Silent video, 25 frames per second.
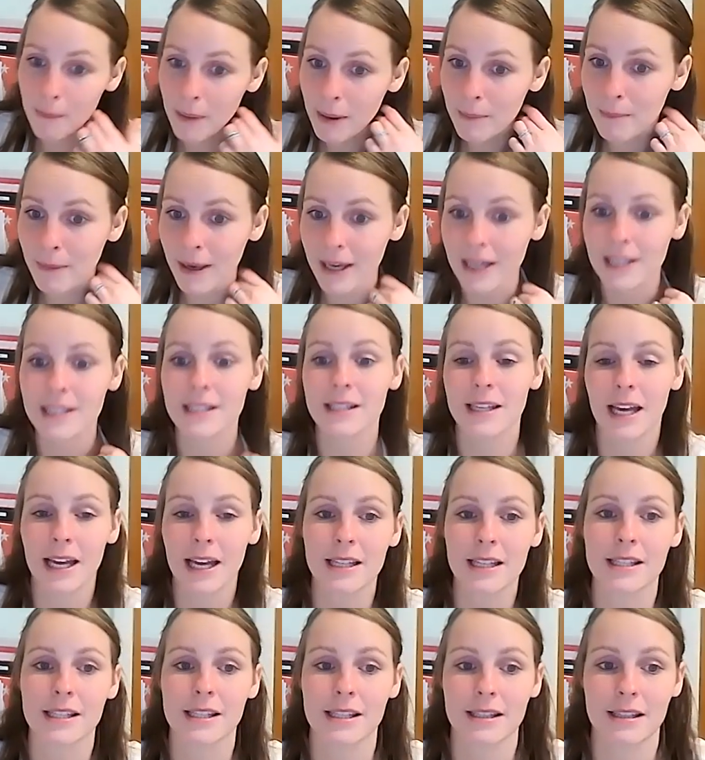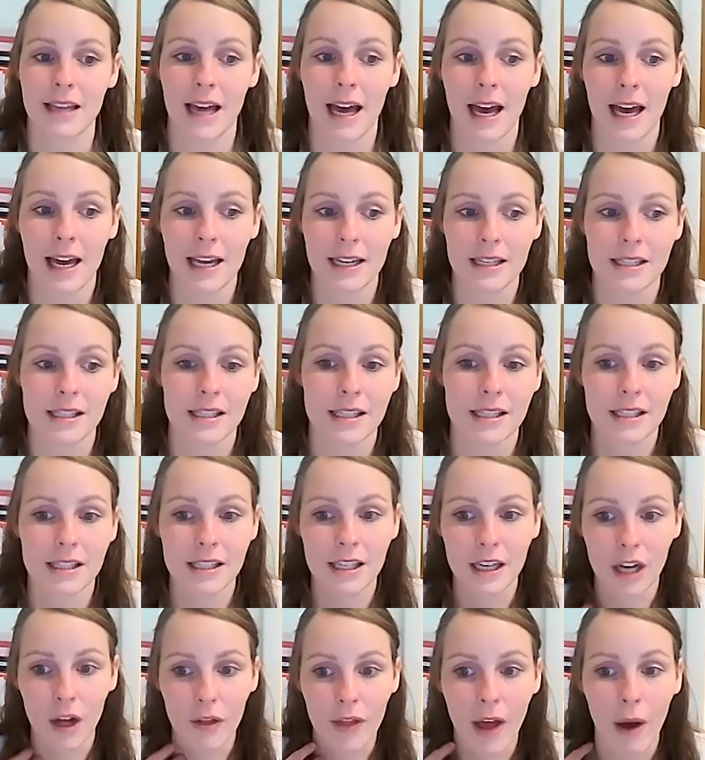it makes sense that
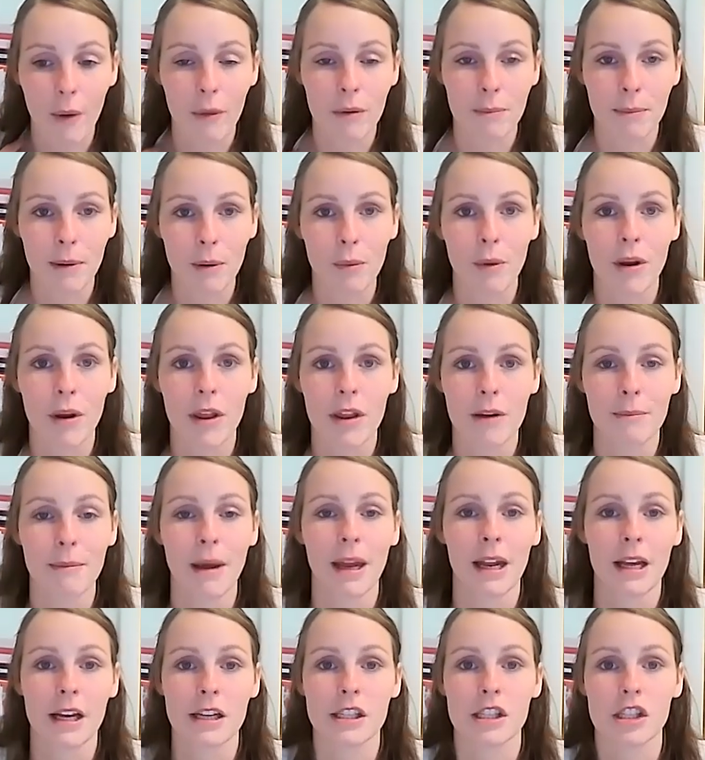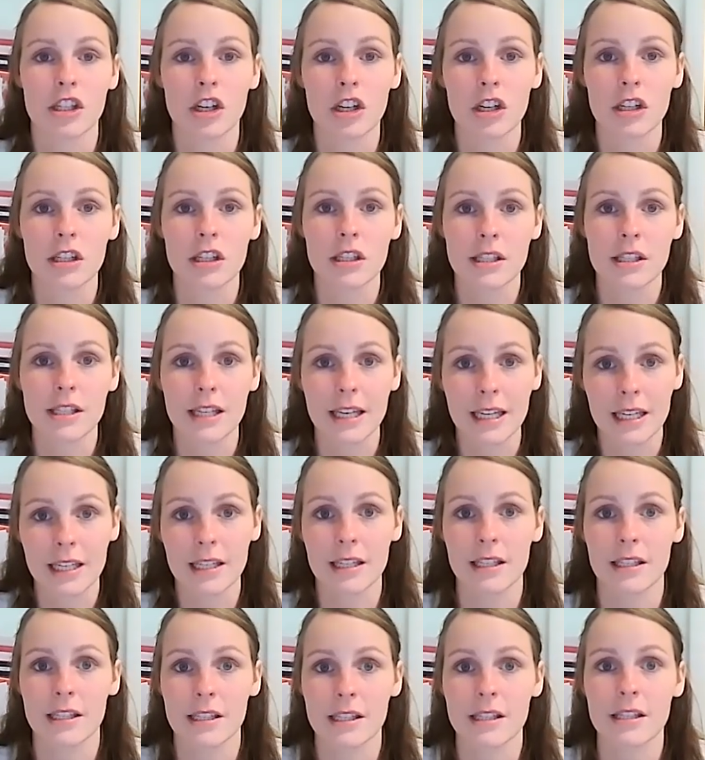that would be one of their main concerns
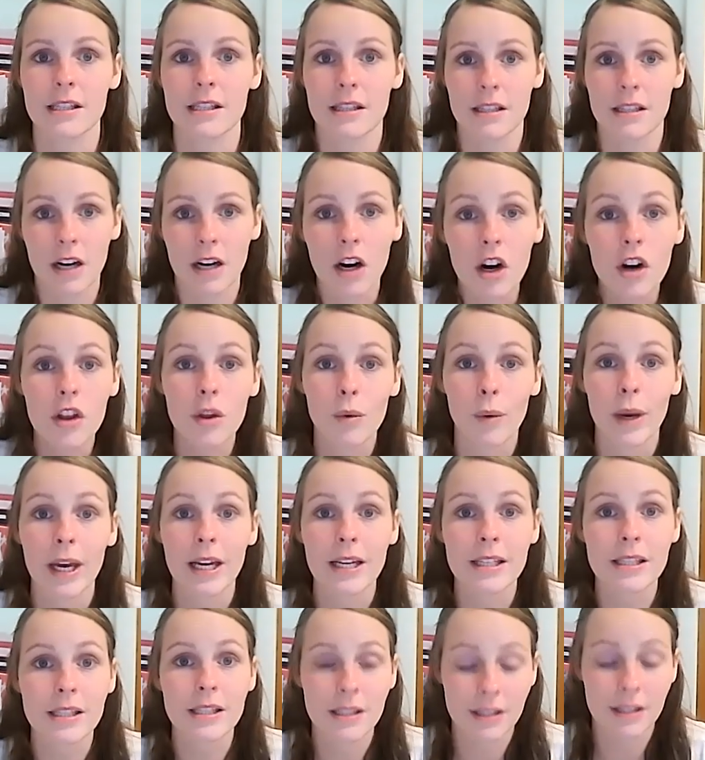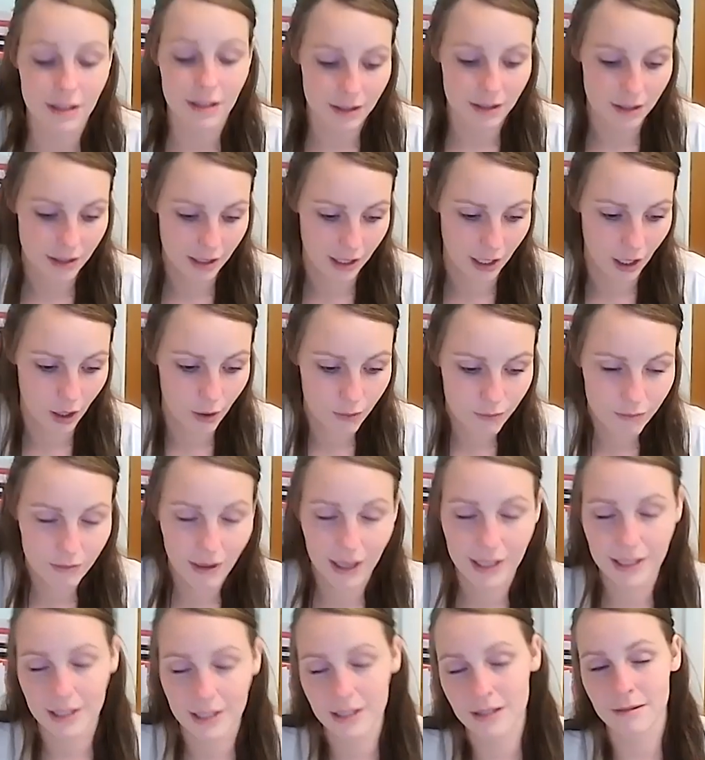is earthquakes.
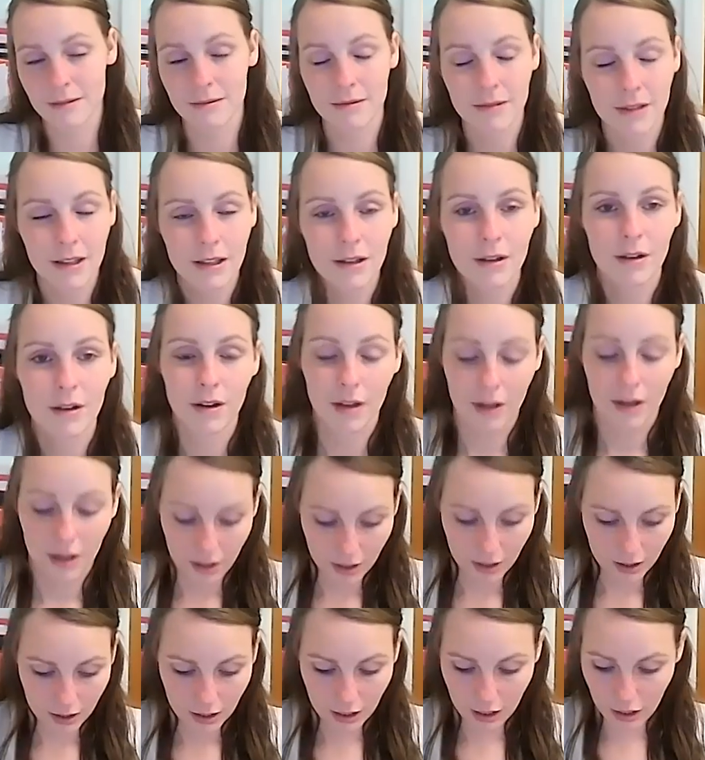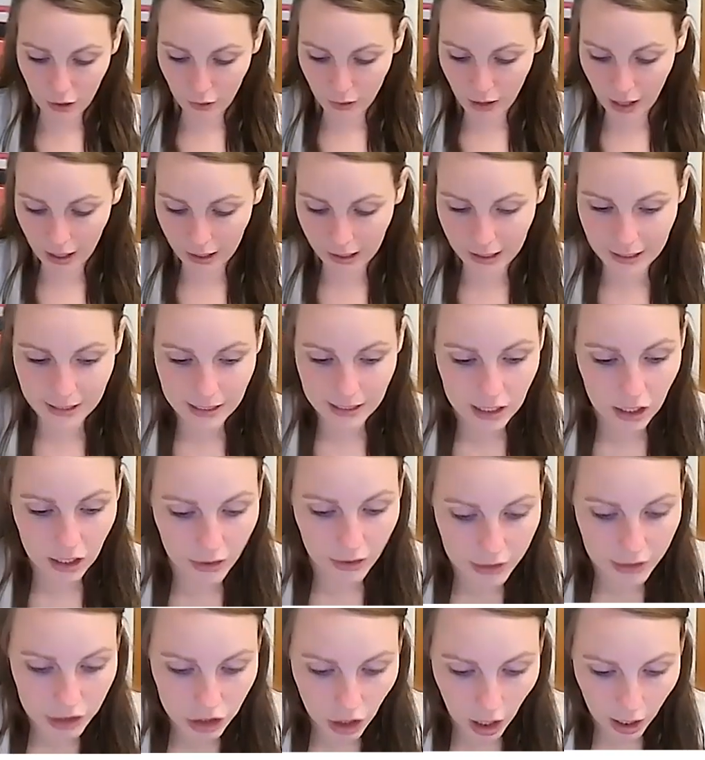That's got to
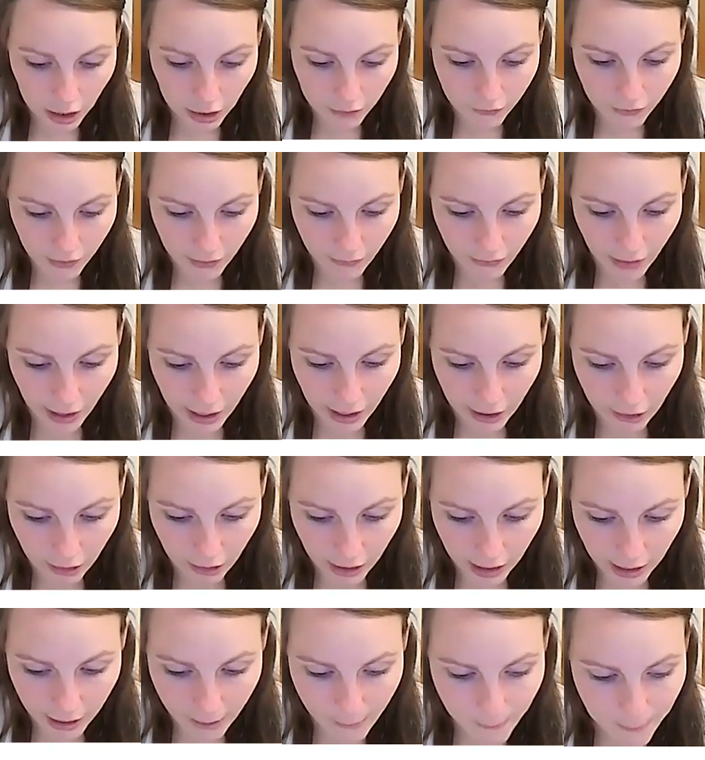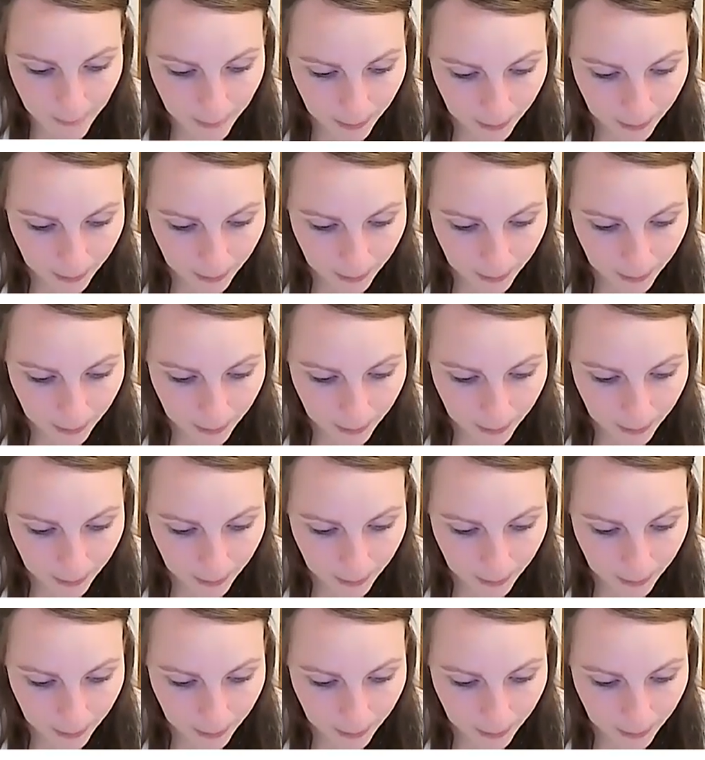consider the geography of the area.